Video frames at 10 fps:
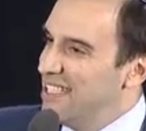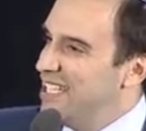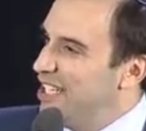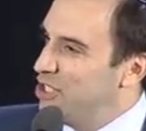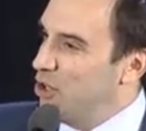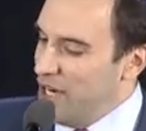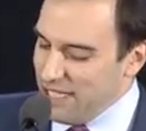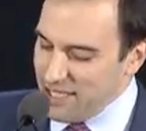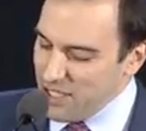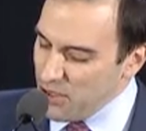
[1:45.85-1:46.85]
teacher
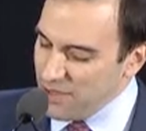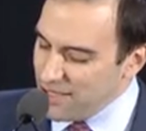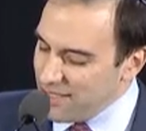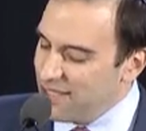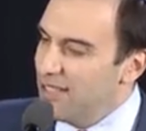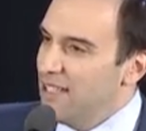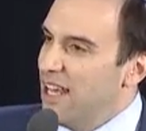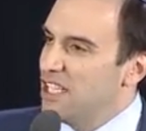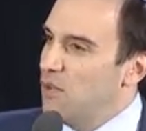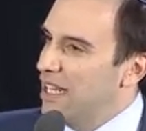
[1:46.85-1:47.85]
and student,
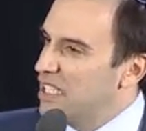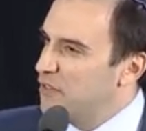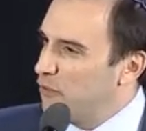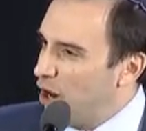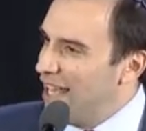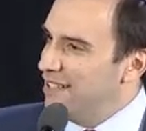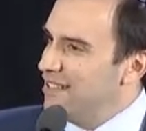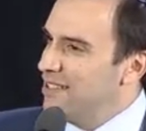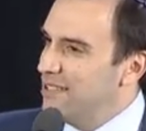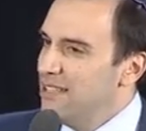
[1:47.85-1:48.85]
as well as
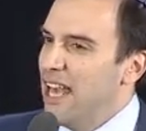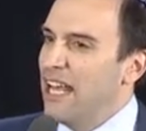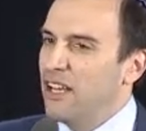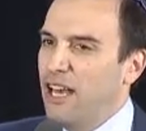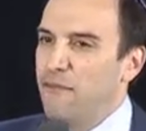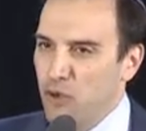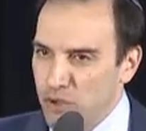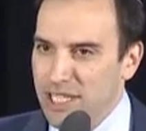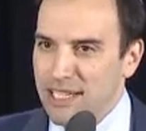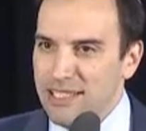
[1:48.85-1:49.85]
friend and
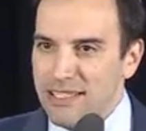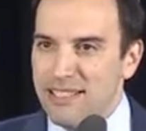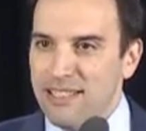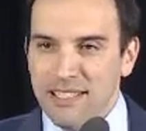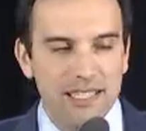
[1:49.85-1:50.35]
chavrutas,